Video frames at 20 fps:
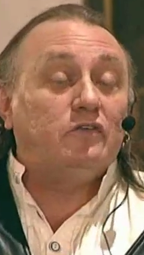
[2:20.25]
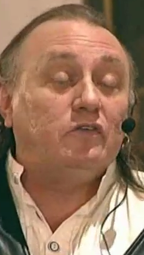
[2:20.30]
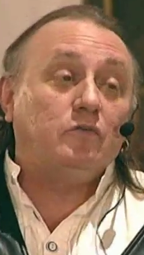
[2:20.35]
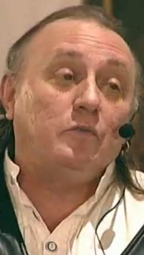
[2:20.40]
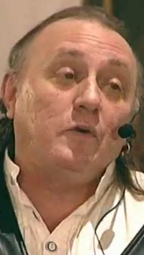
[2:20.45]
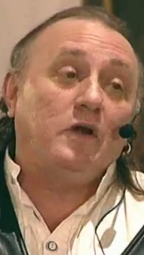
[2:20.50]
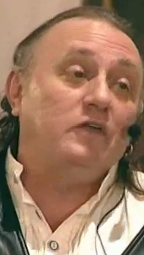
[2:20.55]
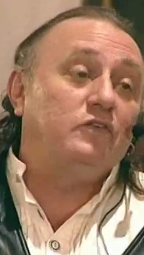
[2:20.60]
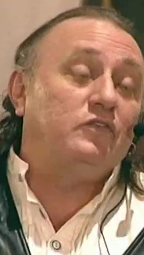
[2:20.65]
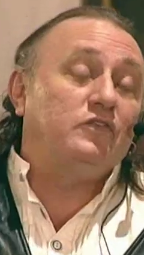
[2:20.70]
as
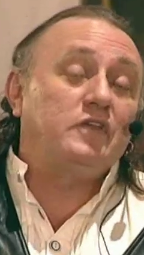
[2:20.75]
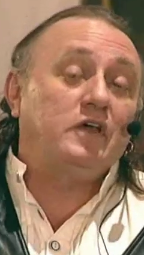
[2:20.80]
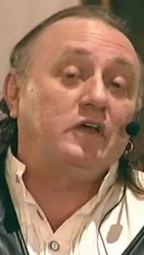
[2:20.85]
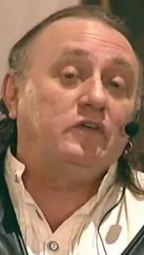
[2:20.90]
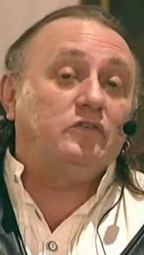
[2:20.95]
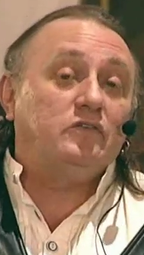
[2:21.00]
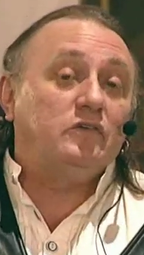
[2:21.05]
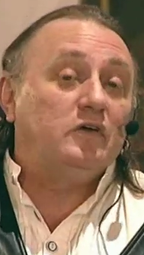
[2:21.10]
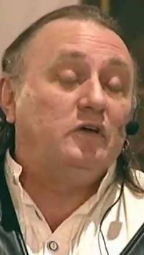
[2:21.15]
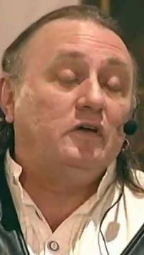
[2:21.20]
well as
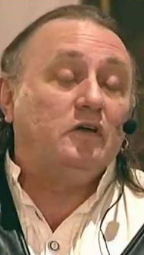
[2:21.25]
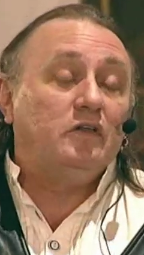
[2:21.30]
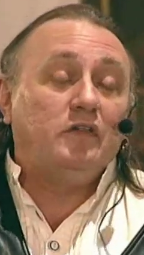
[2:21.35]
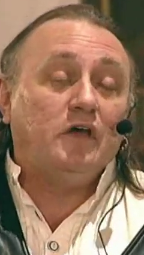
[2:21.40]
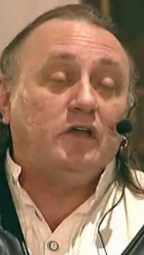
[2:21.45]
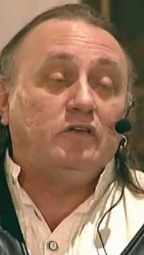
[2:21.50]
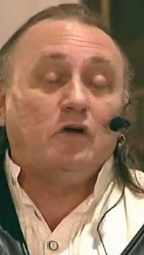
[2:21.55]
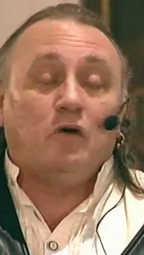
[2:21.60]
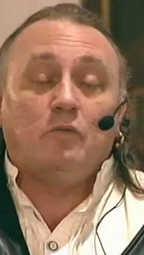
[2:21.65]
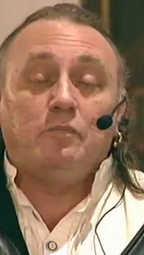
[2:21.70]
things
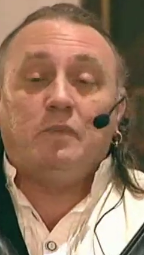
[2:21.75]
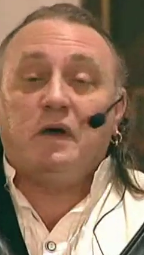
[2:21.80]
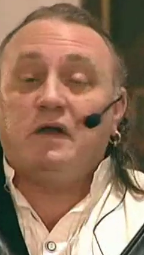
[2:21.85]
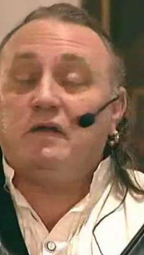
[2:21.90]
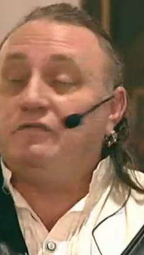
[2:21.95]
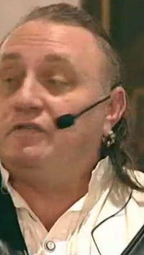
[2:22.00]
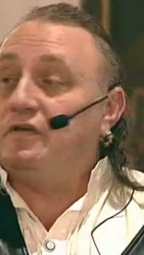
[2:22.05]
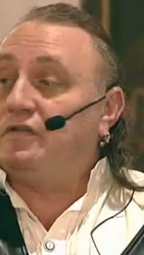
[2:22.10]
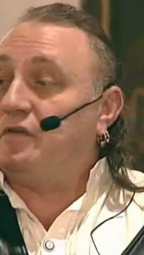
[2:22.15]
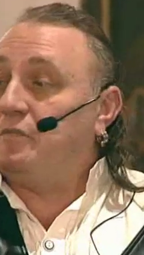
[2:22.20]
that don't
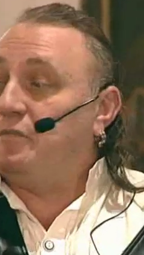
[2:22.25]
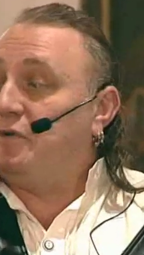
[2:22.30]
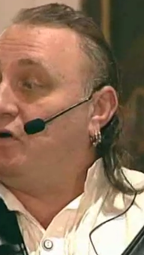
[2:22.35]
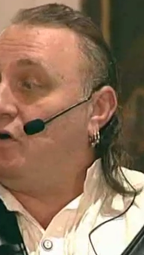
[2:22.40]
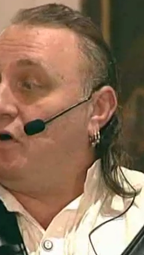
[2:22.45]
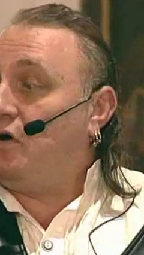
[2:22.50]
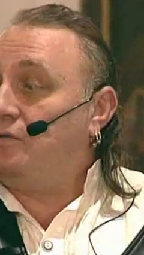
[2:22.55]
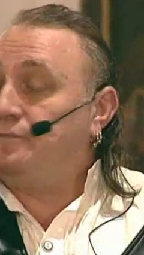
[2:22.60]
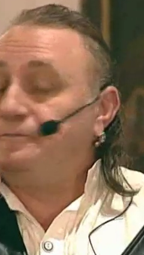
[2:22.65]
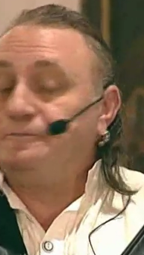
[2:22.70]
benefit them at
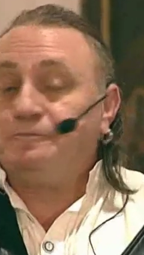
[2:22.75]
all.